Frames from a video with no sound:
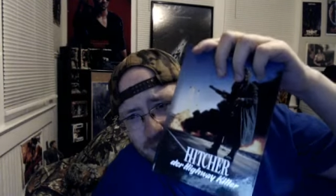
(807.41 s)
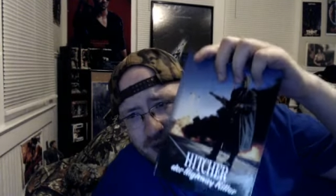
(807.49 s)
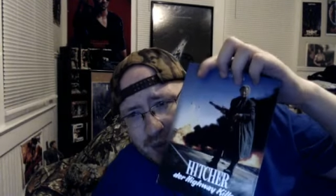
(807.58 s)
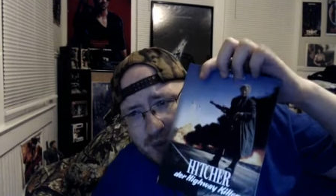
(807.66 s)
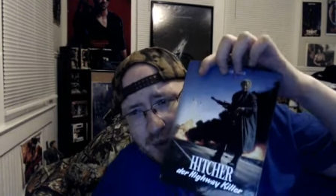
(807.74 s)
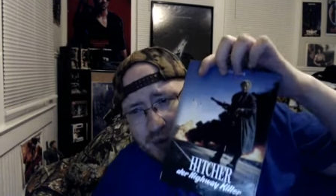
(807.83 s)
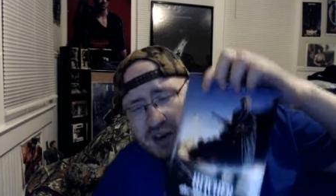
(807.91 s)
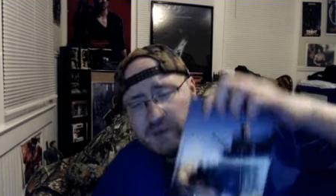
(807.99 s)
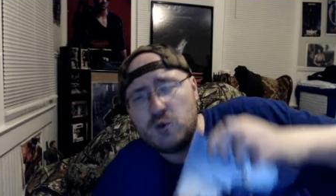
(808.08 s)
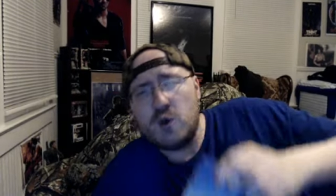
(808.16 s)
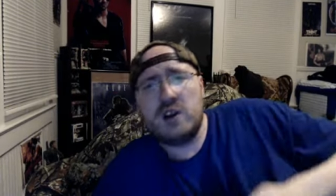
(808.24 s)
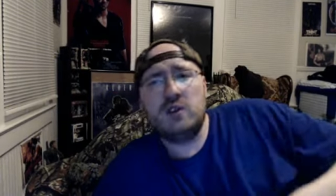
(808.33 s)
that people give
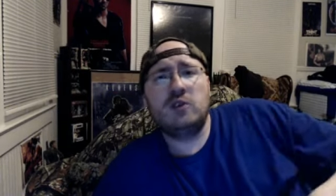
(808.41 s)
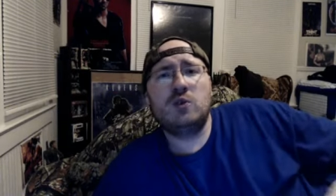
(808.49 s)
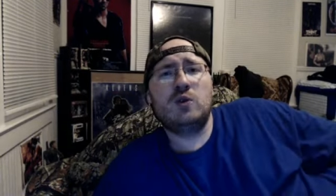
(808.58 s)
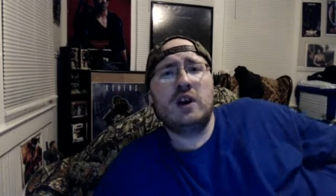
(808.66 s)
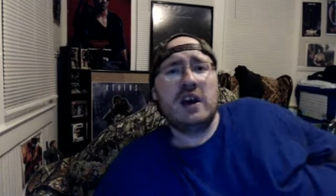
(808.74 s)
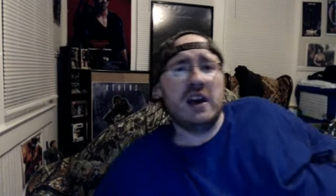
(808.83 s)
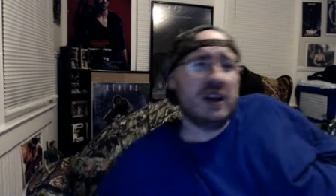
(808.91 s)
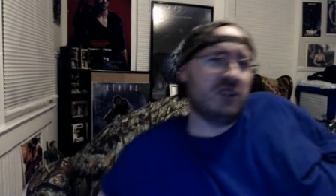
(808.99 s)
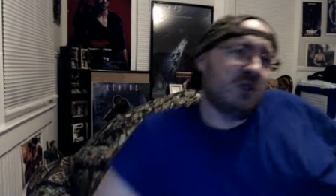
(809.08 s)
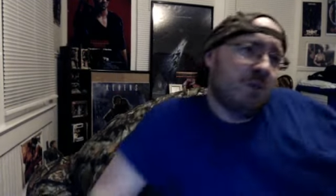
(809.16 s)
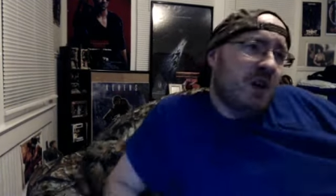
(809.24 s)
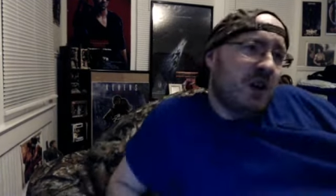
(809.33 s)
credit to. It's a
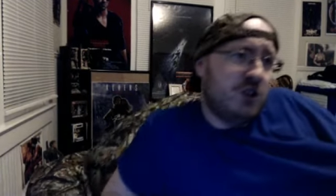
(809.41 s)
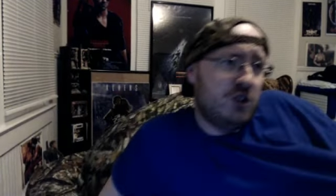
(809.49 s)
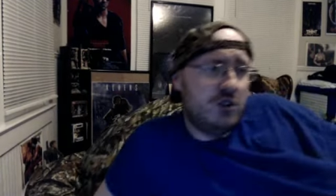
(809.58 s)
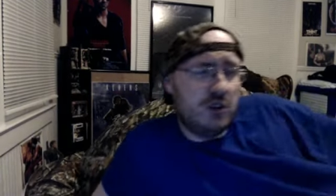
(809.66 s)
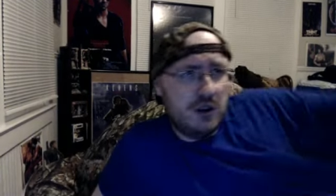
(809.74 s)
much